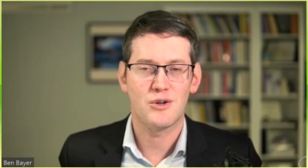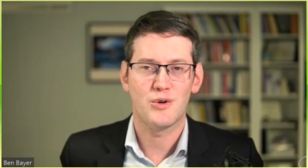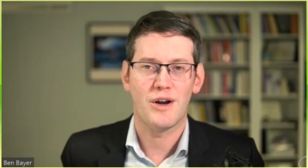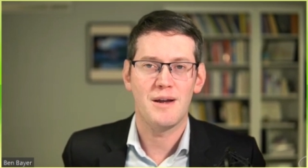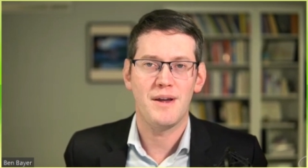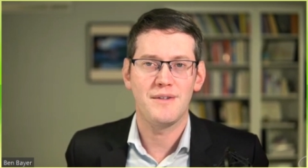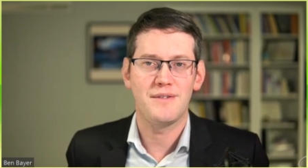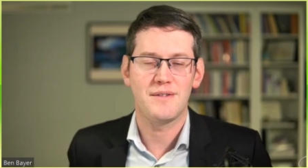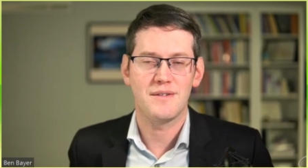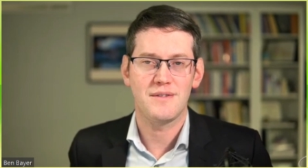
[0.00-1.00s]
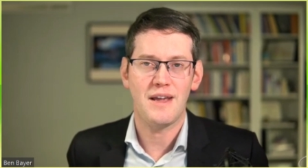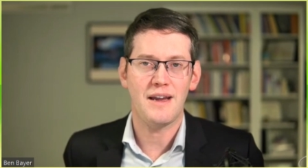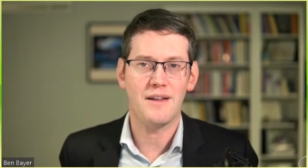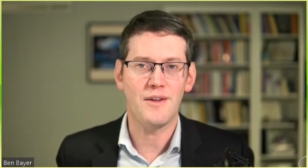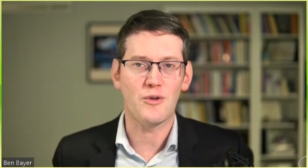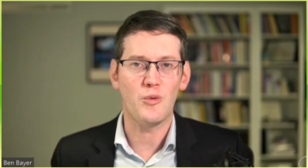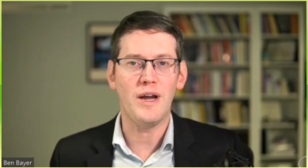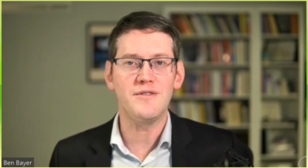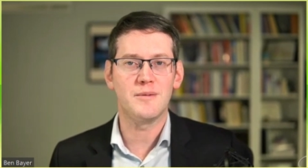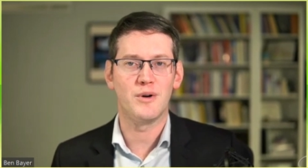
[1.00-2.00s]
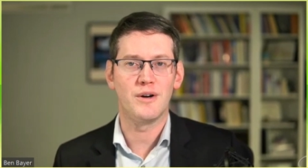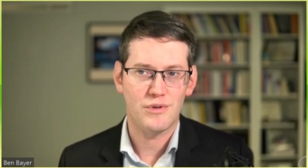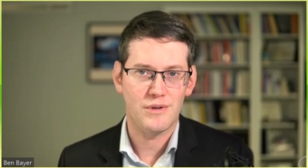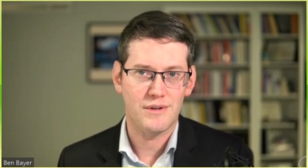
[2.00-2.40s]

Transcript: crime has taken this away from her.